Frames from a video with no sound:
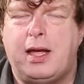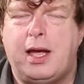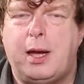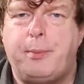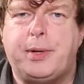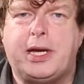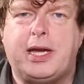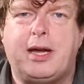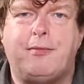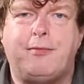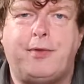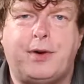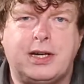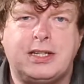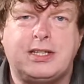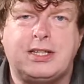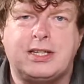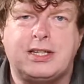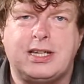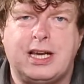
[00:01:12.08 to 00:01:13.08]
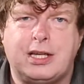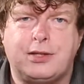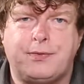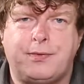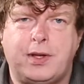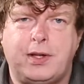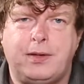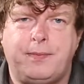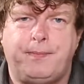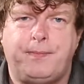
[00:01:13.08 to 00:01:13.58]
It became very
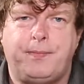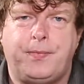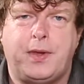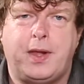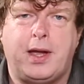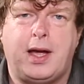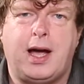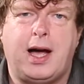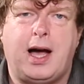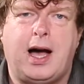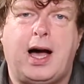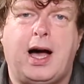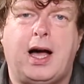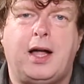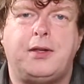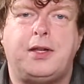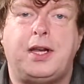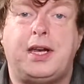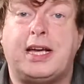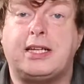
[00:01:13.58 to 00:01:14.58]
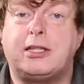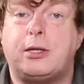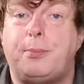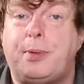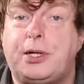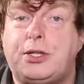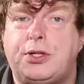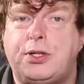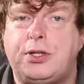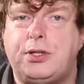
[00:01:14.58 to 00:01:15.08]
successful and an
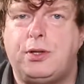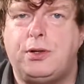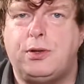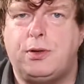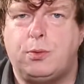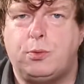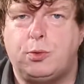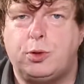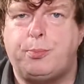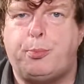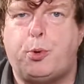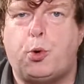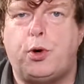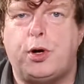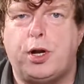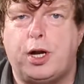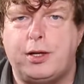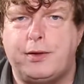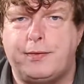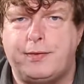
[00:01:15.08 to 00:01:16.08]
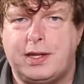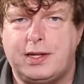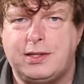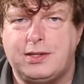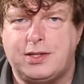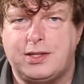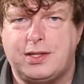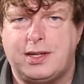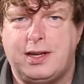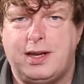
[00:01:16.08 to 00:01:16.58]
exhibition was born out of
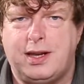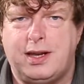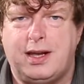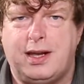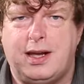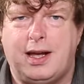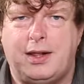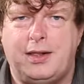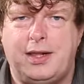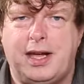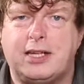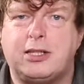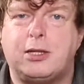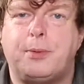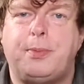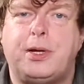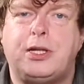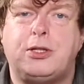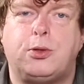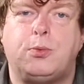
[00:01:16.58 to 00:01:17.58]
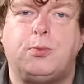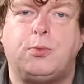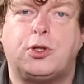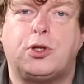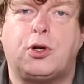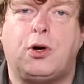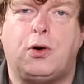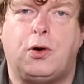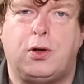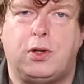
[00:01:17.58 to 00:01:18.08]
this, and the exhibition was
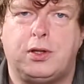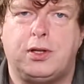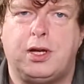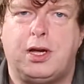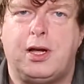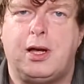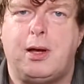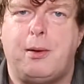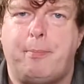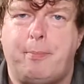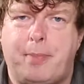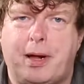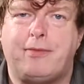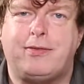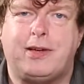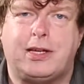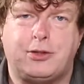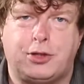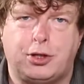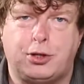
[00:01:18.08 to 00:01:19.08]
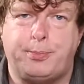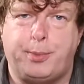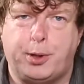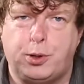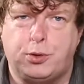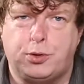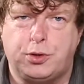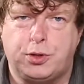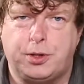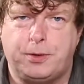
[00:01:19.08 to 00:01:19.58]
called Belfast
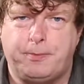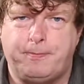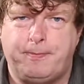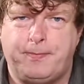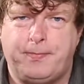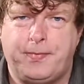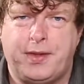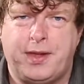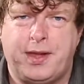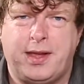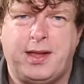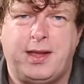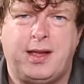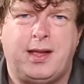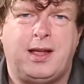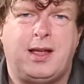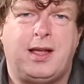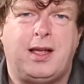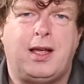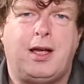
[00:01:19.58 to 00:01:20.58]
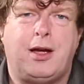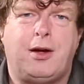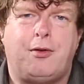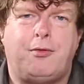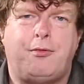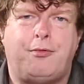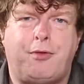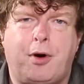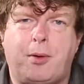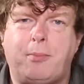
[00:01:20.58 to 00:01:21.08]
Exposed.
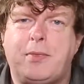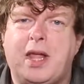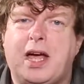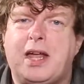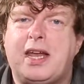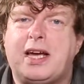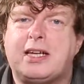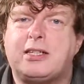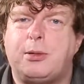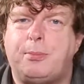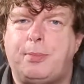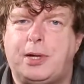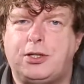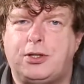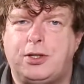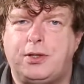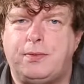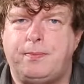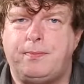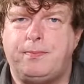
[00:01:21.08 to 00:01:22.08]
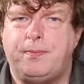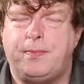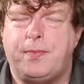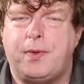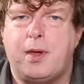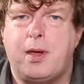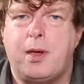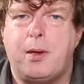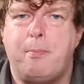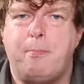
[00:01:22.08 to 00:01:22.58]
From that exhibition,
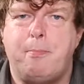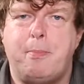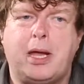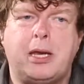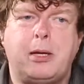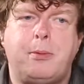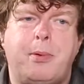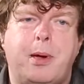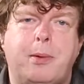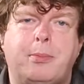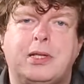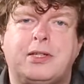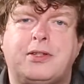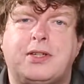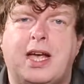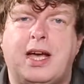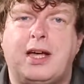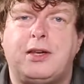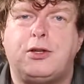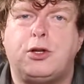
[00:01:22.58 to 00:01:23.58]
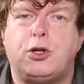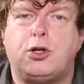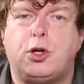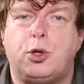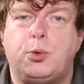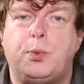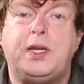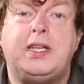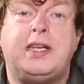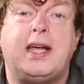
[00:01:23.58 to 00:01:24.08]
many people said,
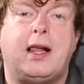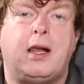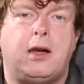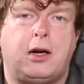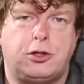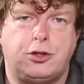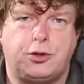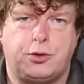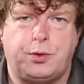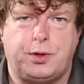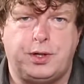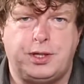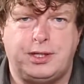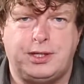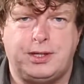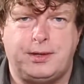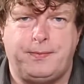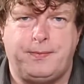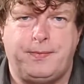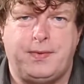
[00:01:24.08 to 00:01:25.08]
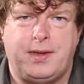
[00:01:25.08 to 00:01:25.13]
could we tell our stories?